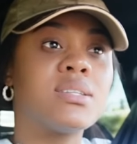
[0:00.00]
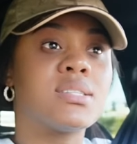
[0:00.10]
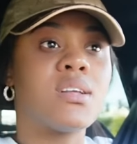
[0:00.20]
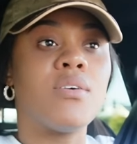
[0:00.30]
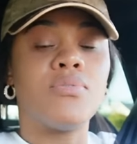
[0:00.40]

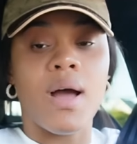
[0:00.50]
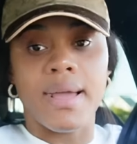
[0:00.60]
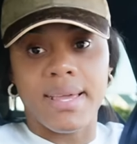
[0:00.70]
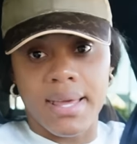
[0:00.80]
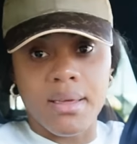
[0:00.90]
stuff I
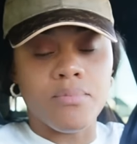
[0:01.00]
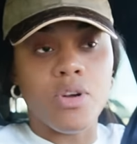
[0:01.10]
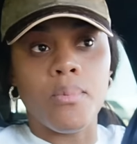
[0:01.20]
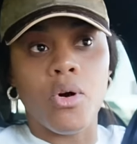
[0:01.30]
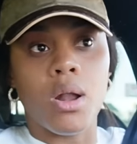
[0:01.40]
get them
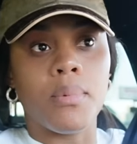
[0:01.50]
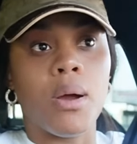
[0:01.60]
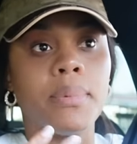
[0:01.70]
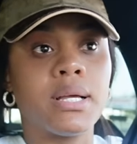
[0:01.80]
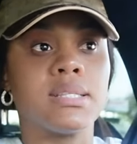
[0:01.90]
from
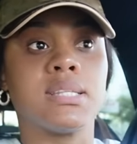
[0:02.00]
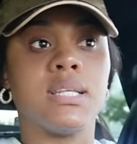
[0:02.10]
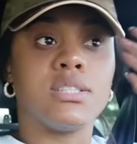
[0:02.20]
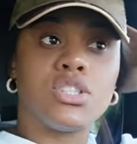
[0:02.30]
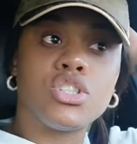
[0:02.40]
Walmart because it
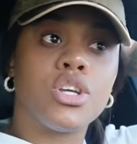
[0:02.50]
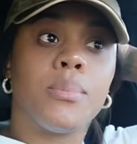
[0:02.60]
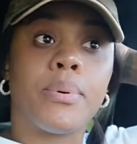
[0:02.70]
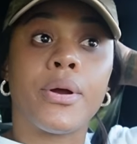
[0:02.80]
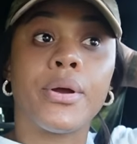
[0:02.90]
is
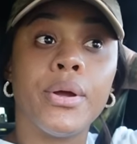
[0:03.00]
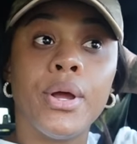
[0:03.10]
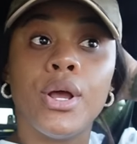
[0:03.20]
cheaper.